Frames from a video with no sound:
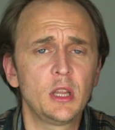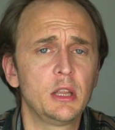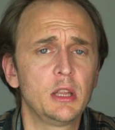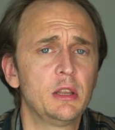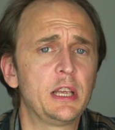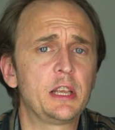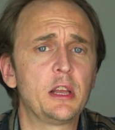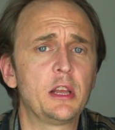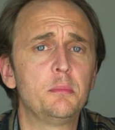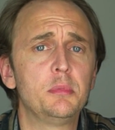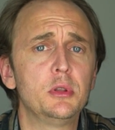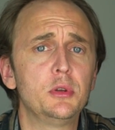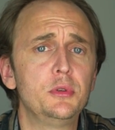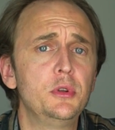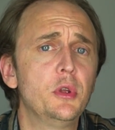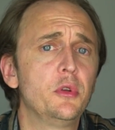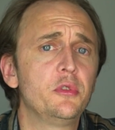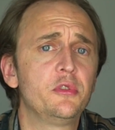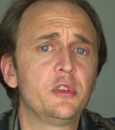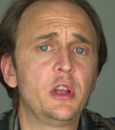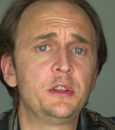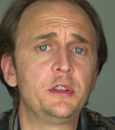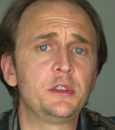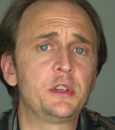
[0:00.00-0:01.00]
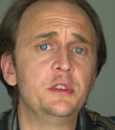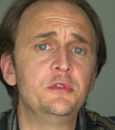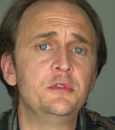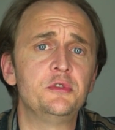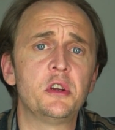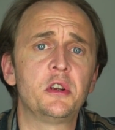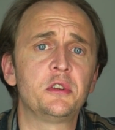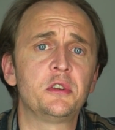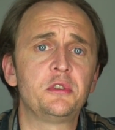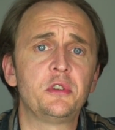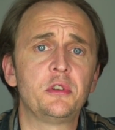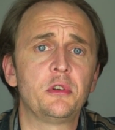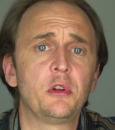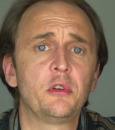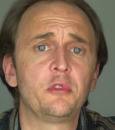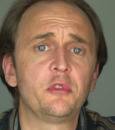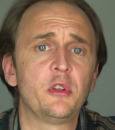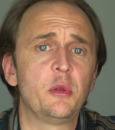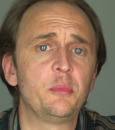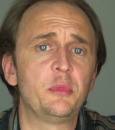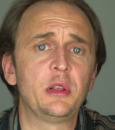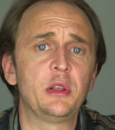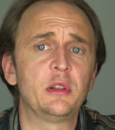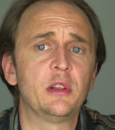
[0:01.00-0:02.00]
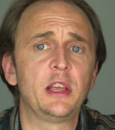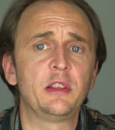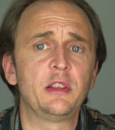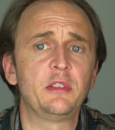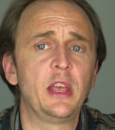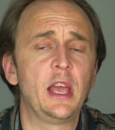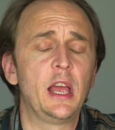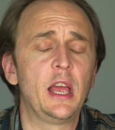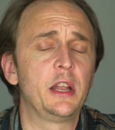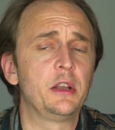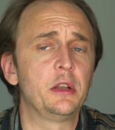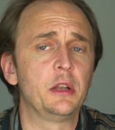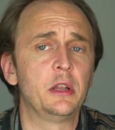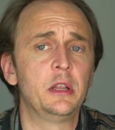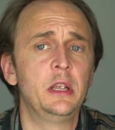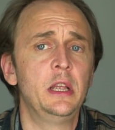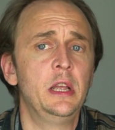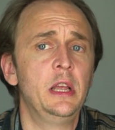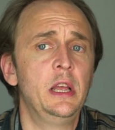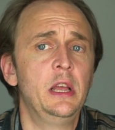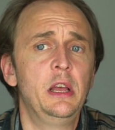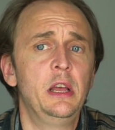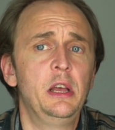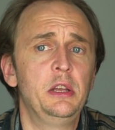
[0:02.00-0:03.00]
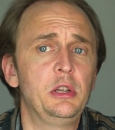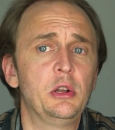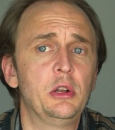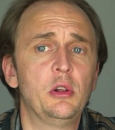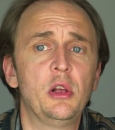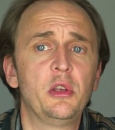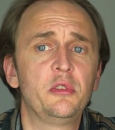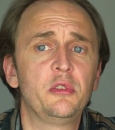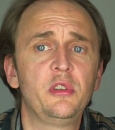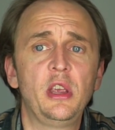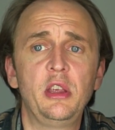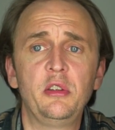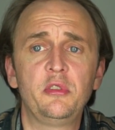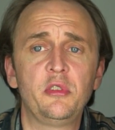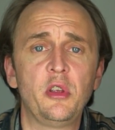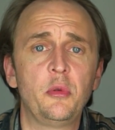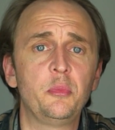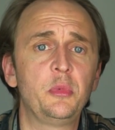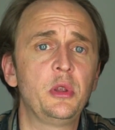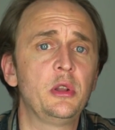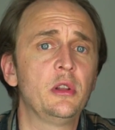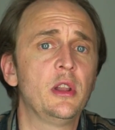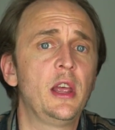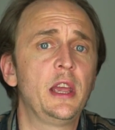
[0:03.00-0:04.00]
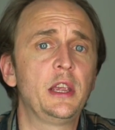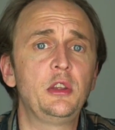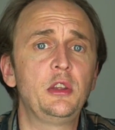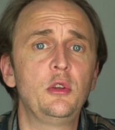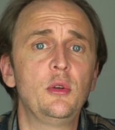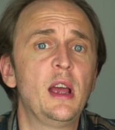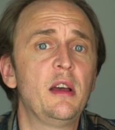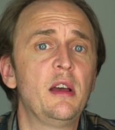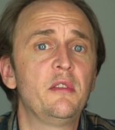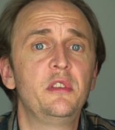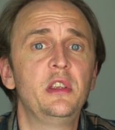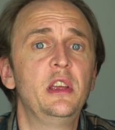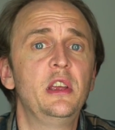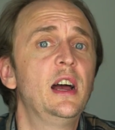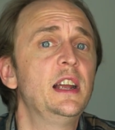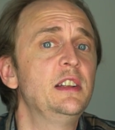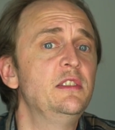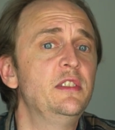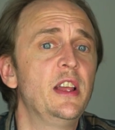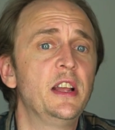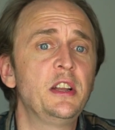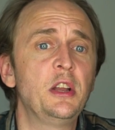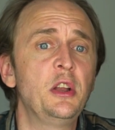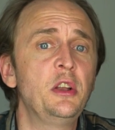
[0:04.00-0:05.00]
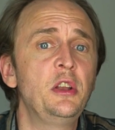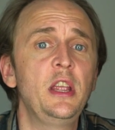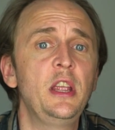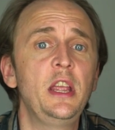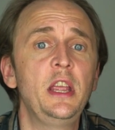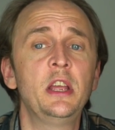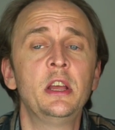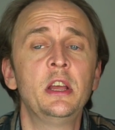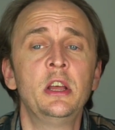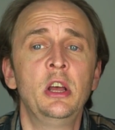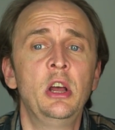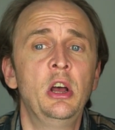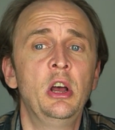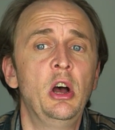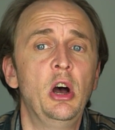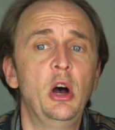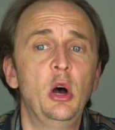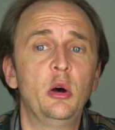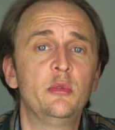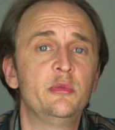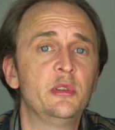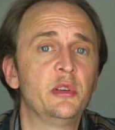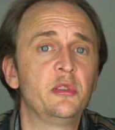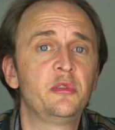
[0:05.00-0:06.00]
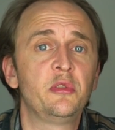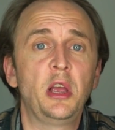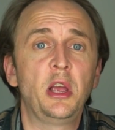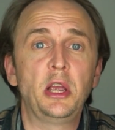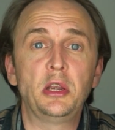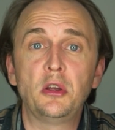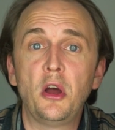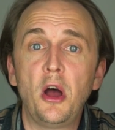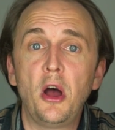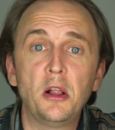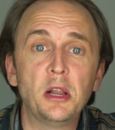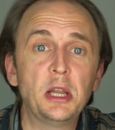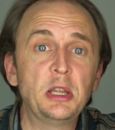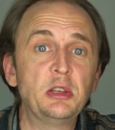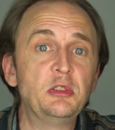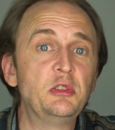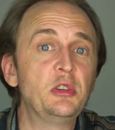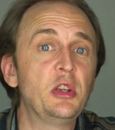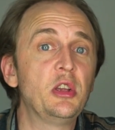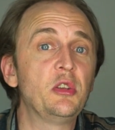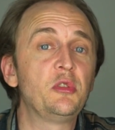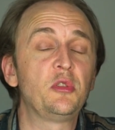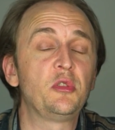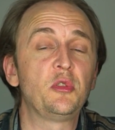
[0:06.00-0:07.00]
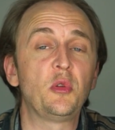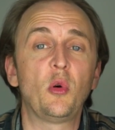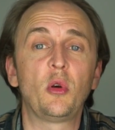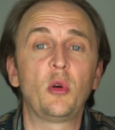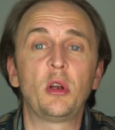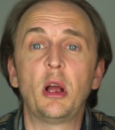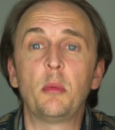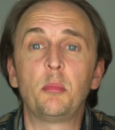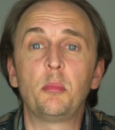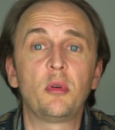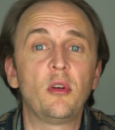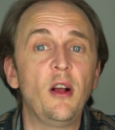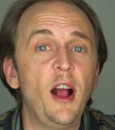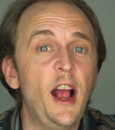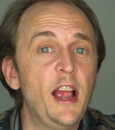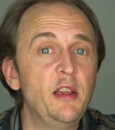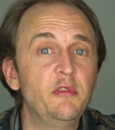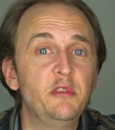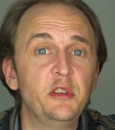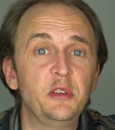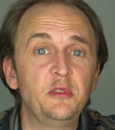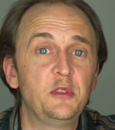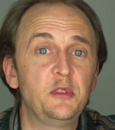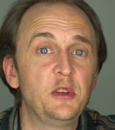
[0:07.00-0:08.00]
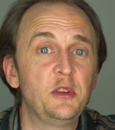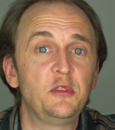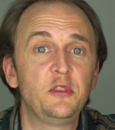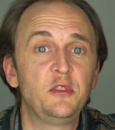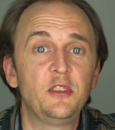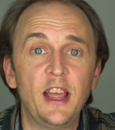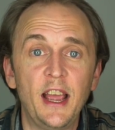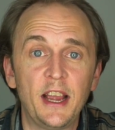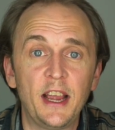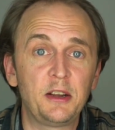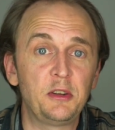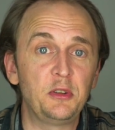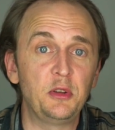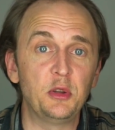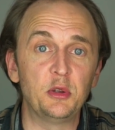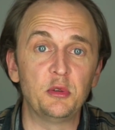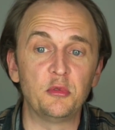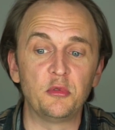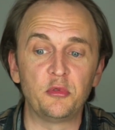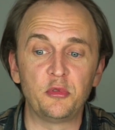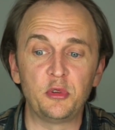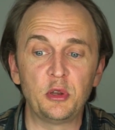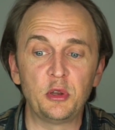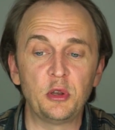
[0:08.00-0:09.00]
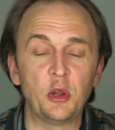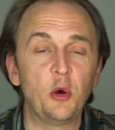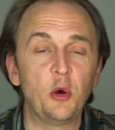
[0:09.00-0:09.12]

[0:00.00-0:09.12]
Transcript: like a Pluto-Sun conjunction or something like that, I'll say something like, you have the identity of a psychologist or a private detective,